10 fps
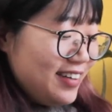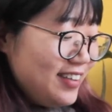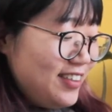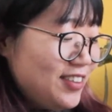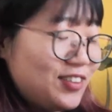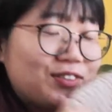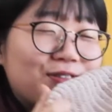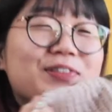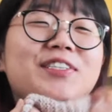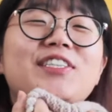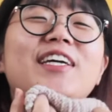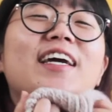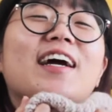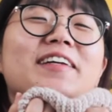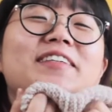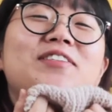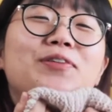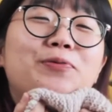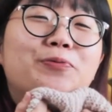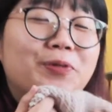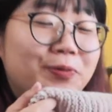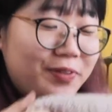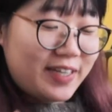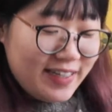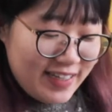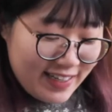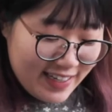it's just squishy, and it's so warm when I knit